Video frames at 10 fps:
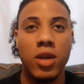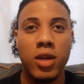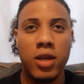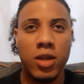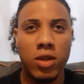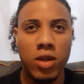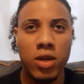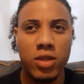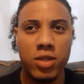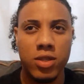He
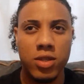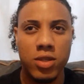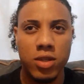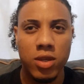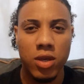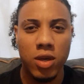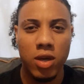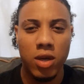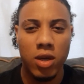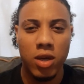looks
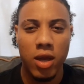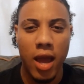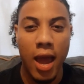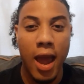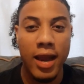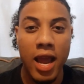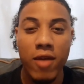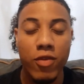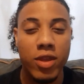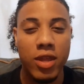at
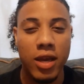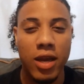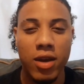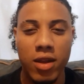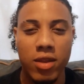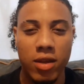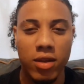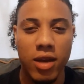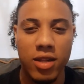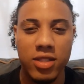everything and nothing
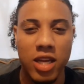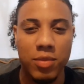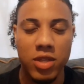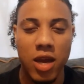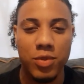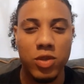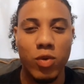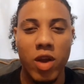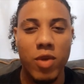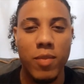at the same time. So
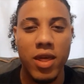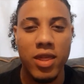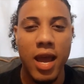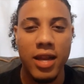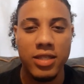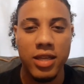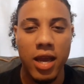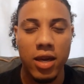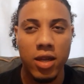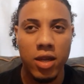what I mean by that is
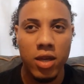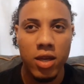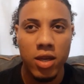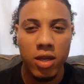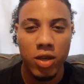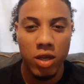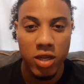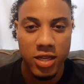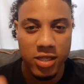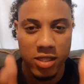that
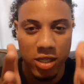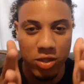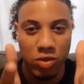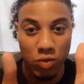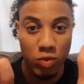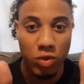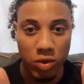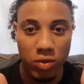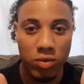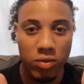he sees through
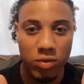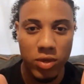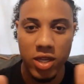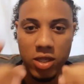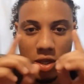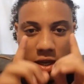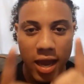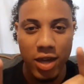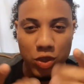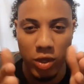you. He doesn't look
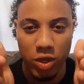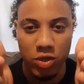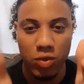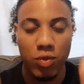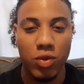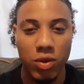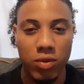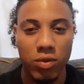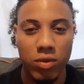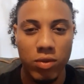at you, he looks through you,
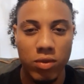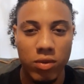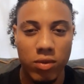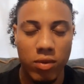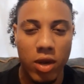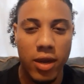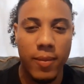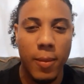right?